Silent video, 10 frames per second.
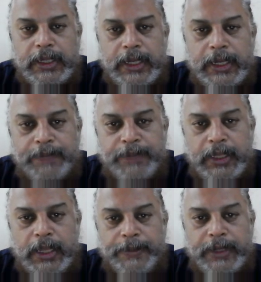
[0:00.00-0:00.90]
in
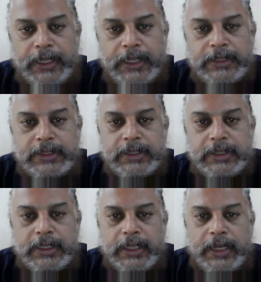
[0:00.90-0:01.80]
prehepatic is
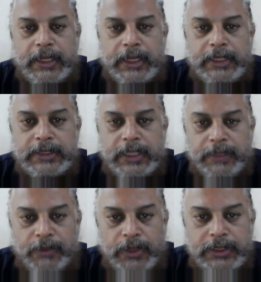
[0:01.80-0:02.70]
increased
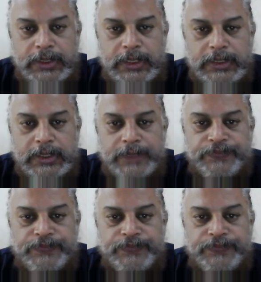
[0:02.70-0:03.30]
hemolysis,